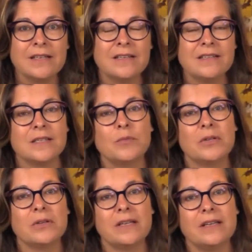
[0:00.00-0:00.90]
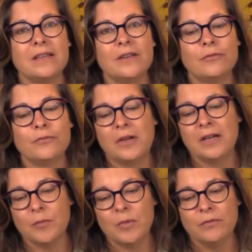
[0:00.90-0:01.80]
Similarly,
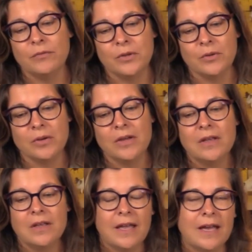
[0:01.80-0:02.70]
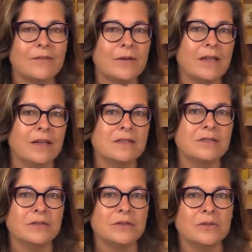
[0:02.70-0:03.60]
if you advocate
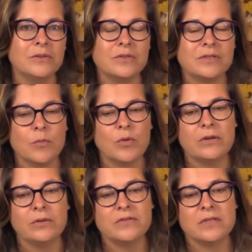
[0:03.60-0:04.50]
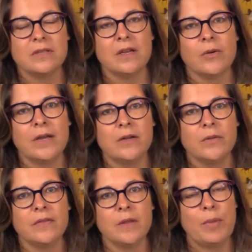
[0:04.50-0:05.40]
to someone who lives at the equator
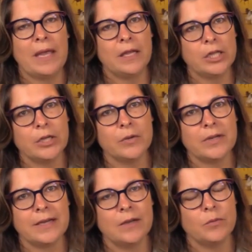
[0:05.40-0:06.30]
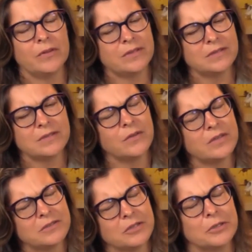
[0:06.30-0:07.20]
that the paleo diet, well, this is, you know,
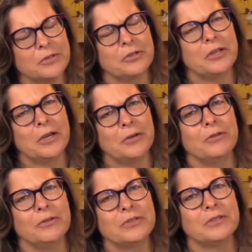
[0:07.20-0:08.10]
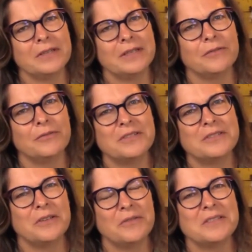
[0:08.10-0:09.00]
this is closer to how you used to live.
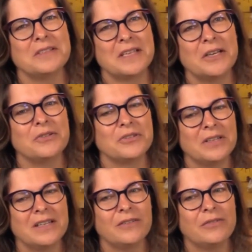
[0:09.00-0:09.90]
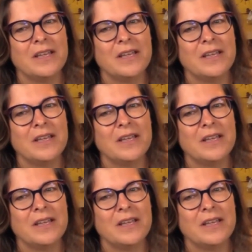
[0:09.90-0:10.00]
This, you know, this is how you should live.